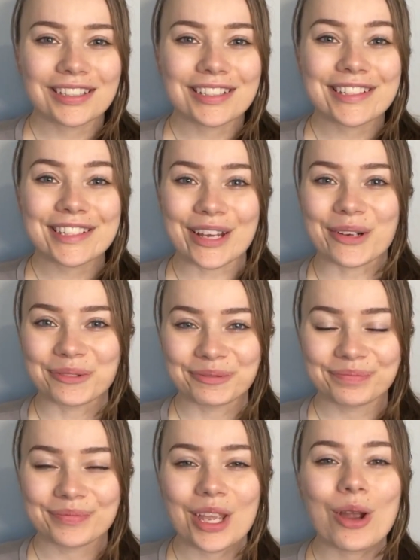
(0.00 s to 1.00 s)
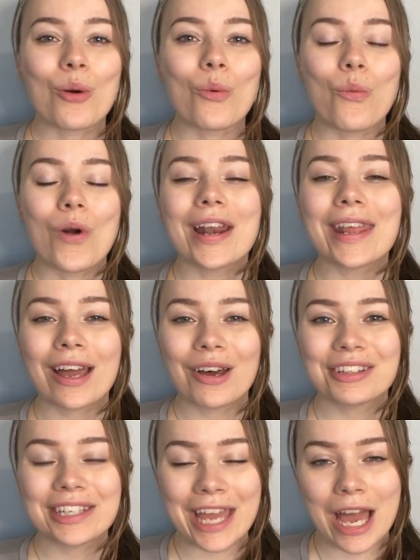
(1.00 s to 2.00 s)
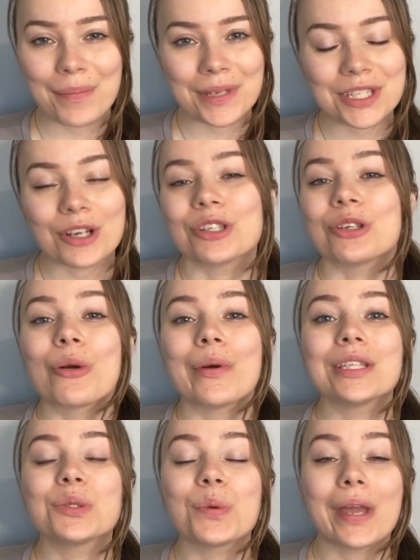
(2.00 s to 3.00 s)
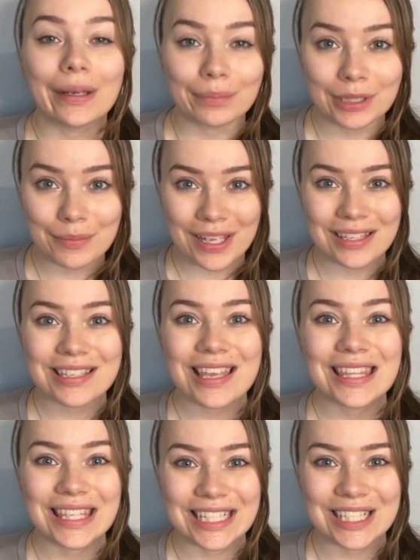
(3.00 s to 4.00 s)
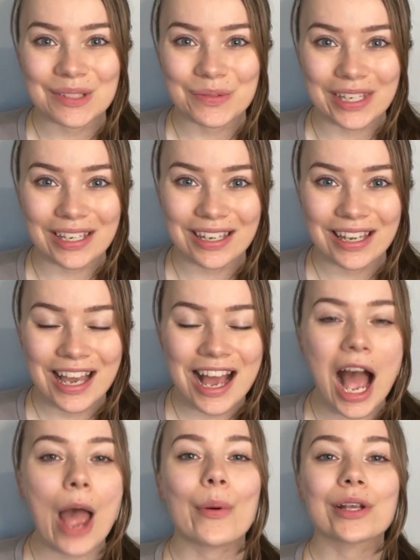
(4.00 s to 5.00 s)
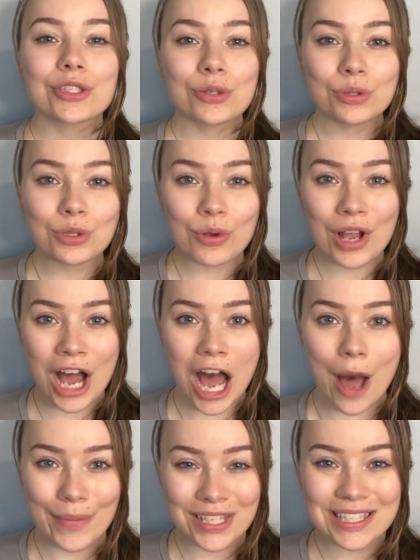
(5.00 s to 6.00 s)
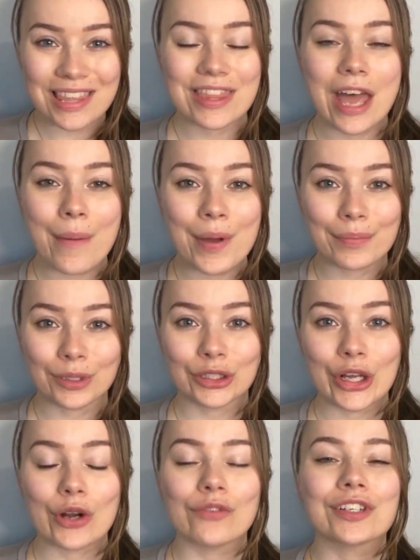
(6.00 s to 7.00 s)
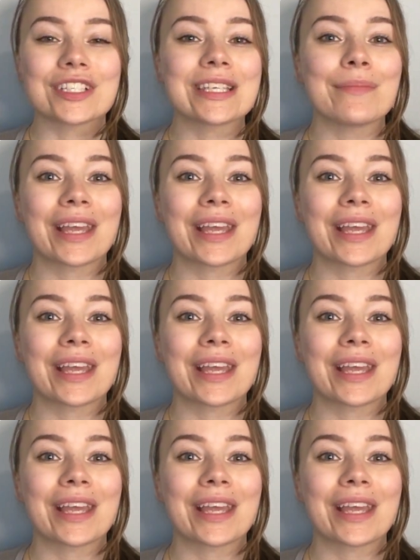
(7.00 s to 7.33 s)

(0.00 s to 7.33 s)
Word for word: So, what healthy habits are you going to implement this week? I want you to comment them below for some